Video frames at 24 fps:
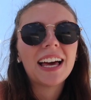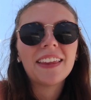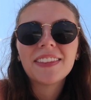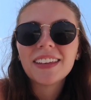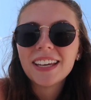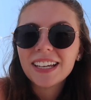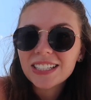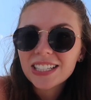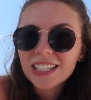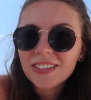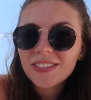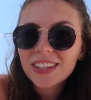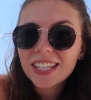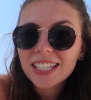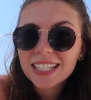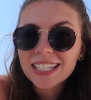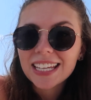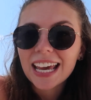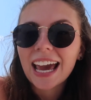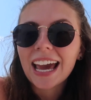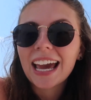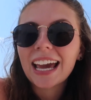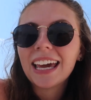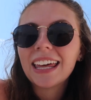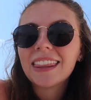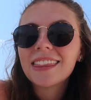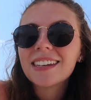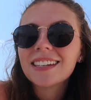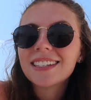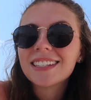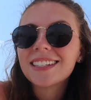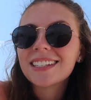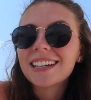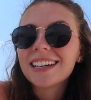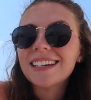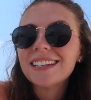at the end of the day,
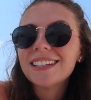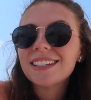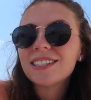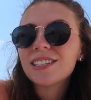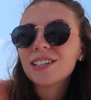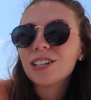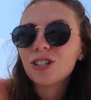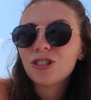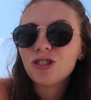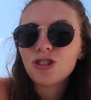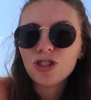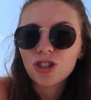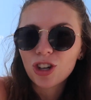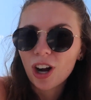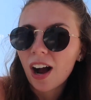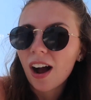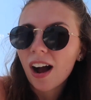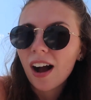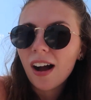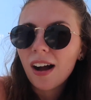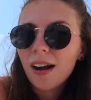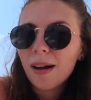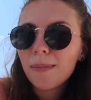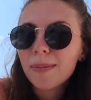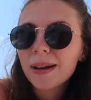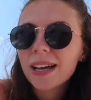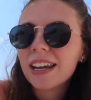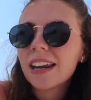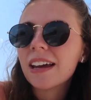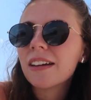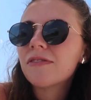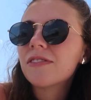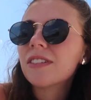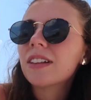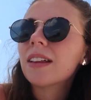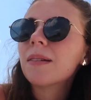this is a job and
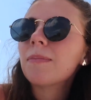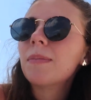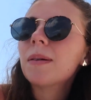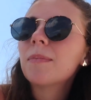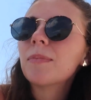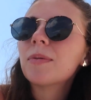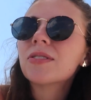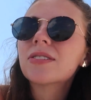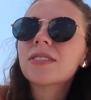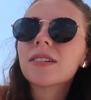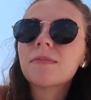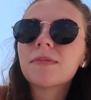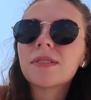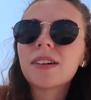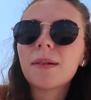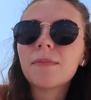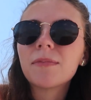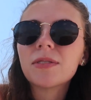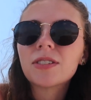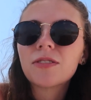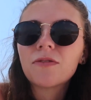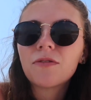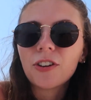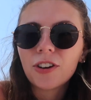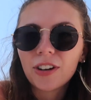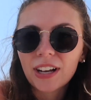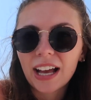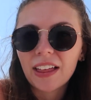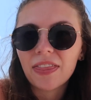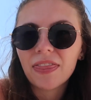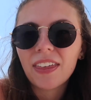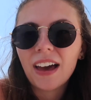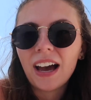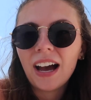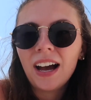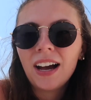I feel like people sometimes
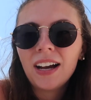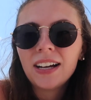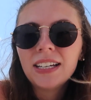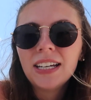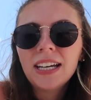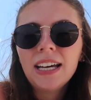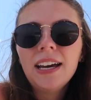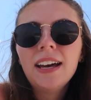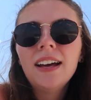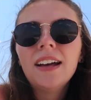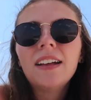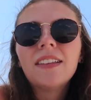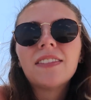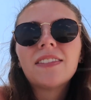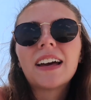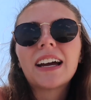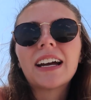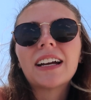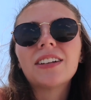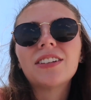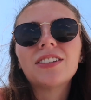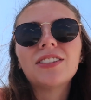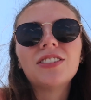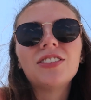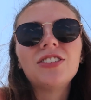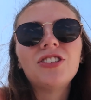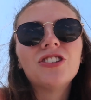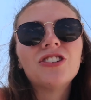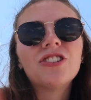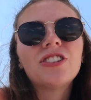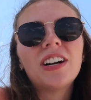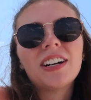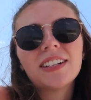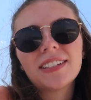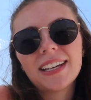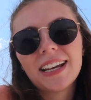forget that that you're
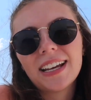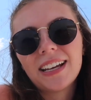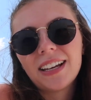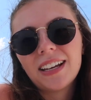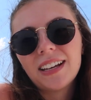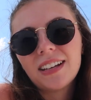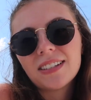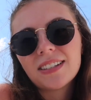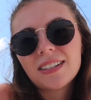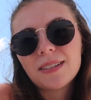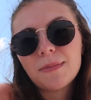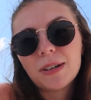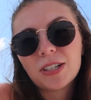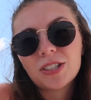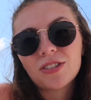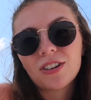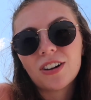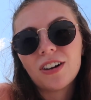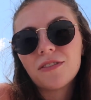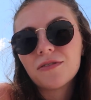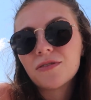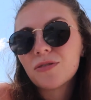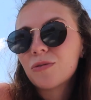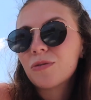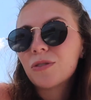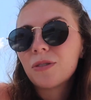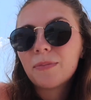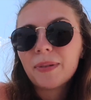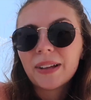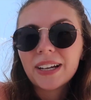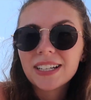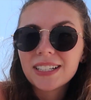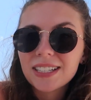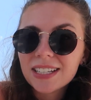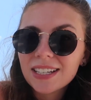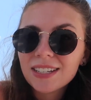not taking a semester off school to
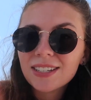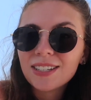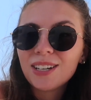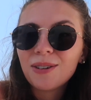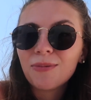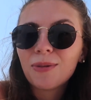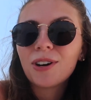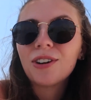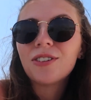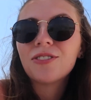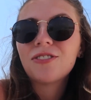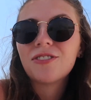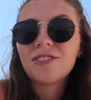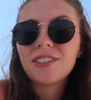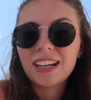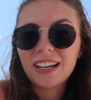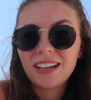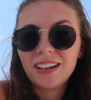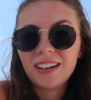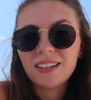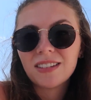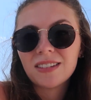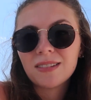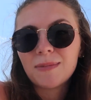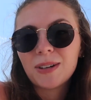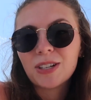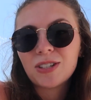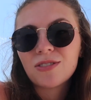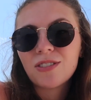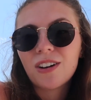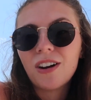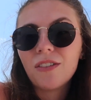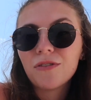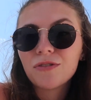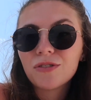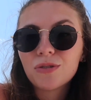play in Disney World, you're taking a
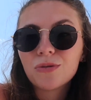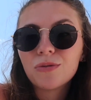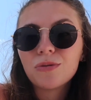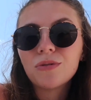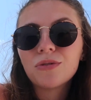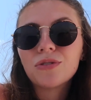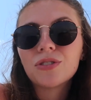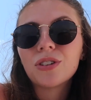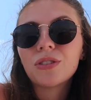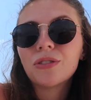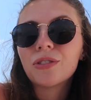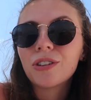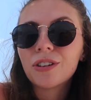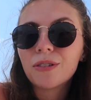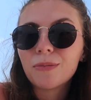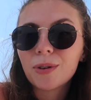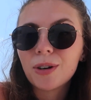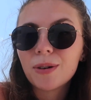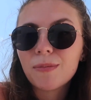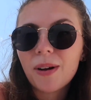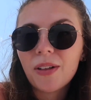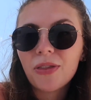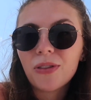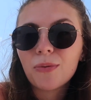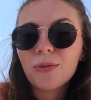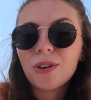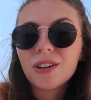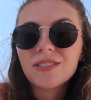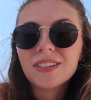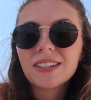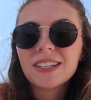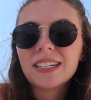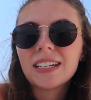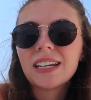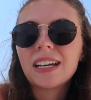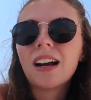semester off school to learn more about the Walt
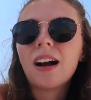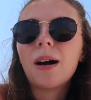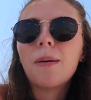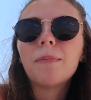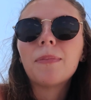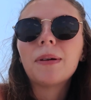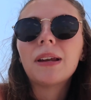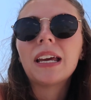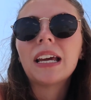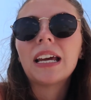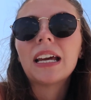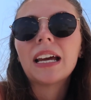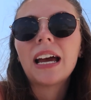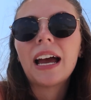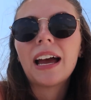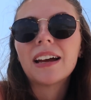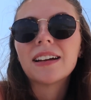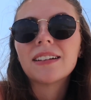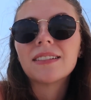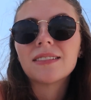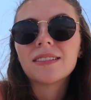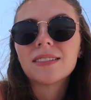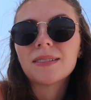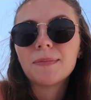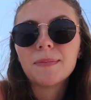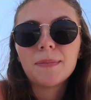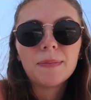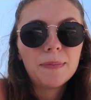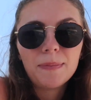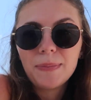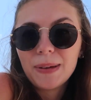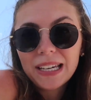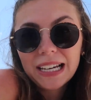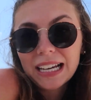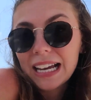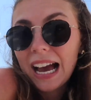Disney Company and
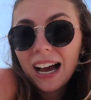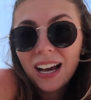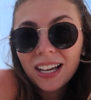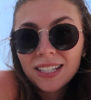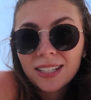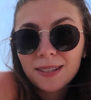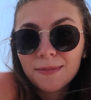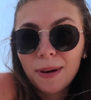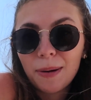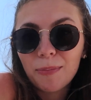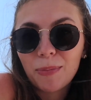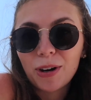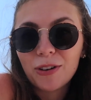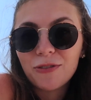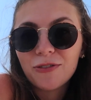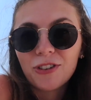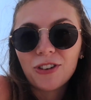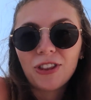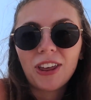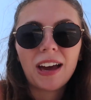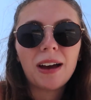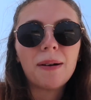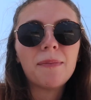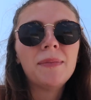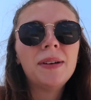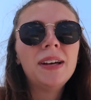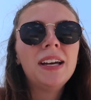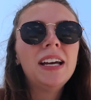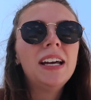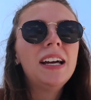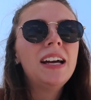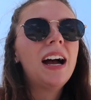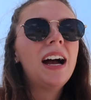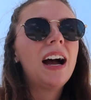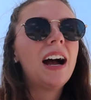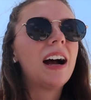be a cast member for them.
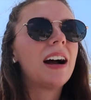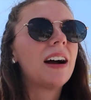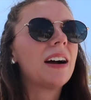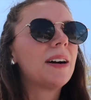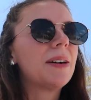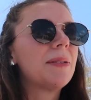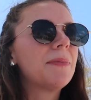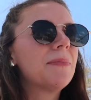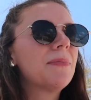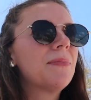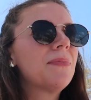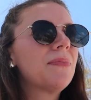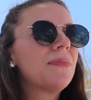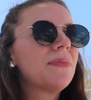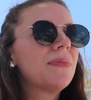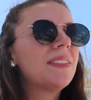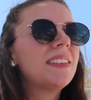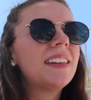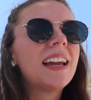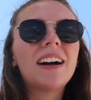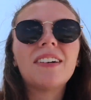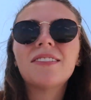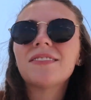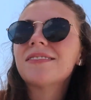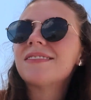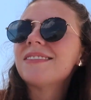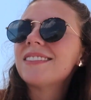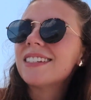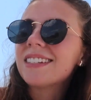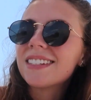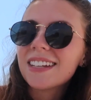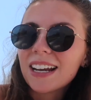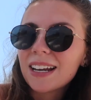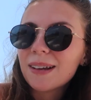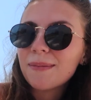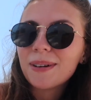Um, now,
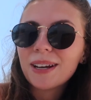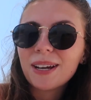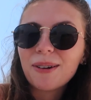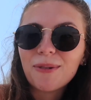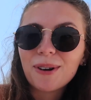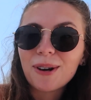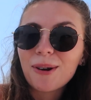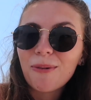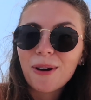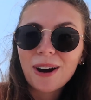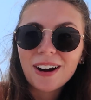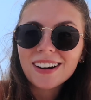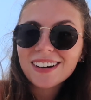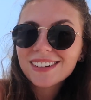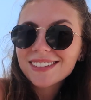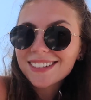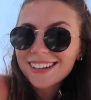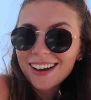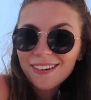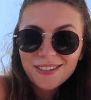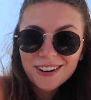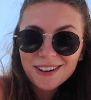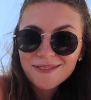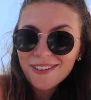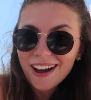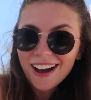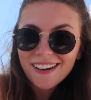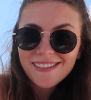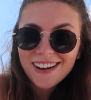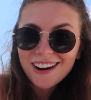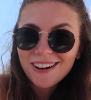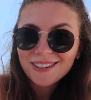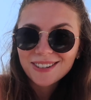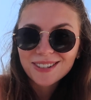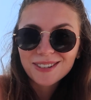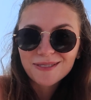does anybody want to work 75
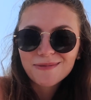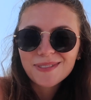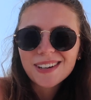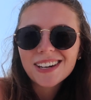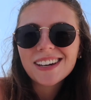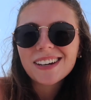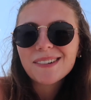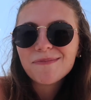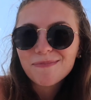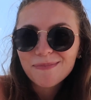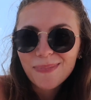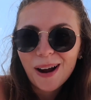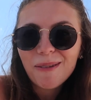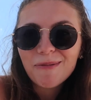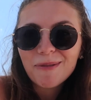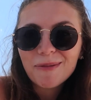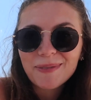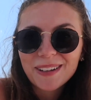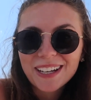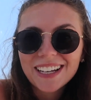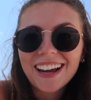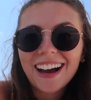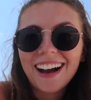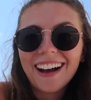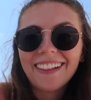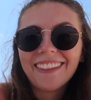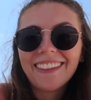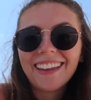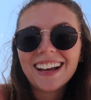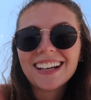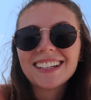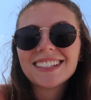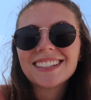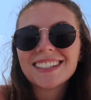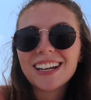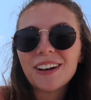hours a week? Probably not.
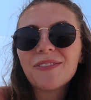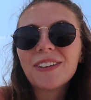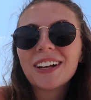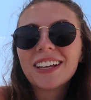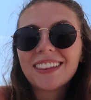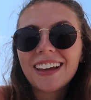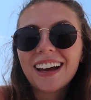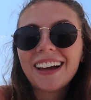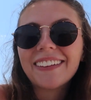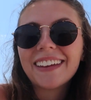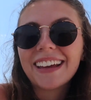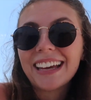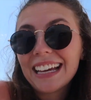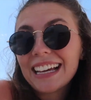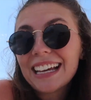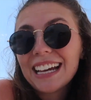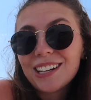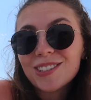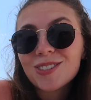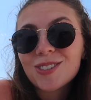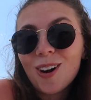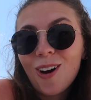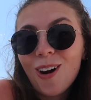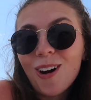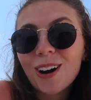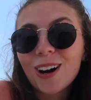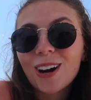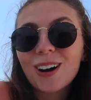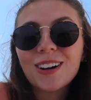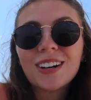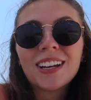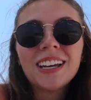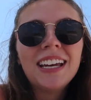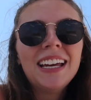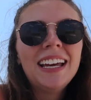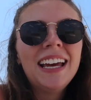Like stuff like that, like it gets
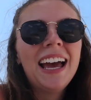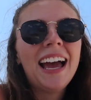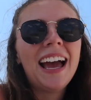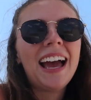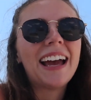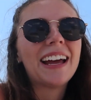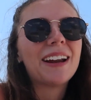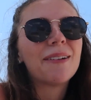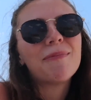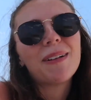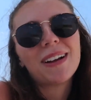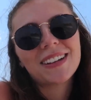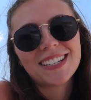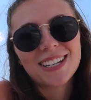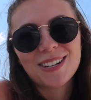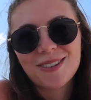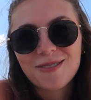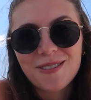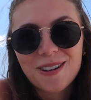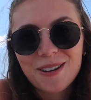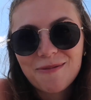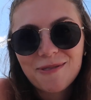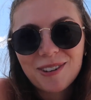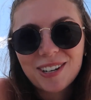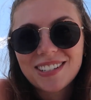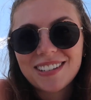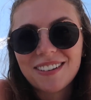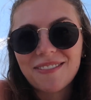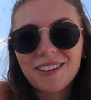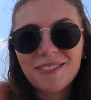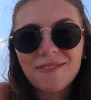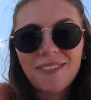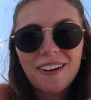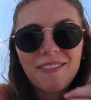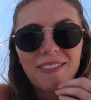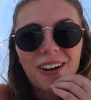hard. And I'm not saying you're going to work
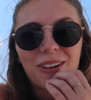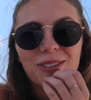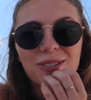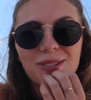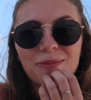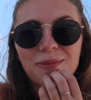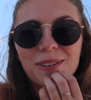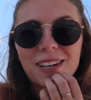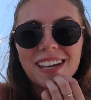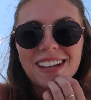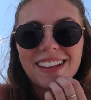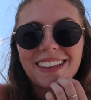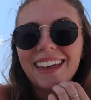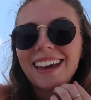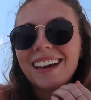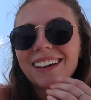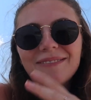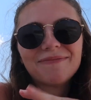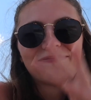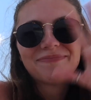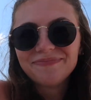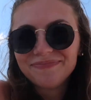75 hours a week. Like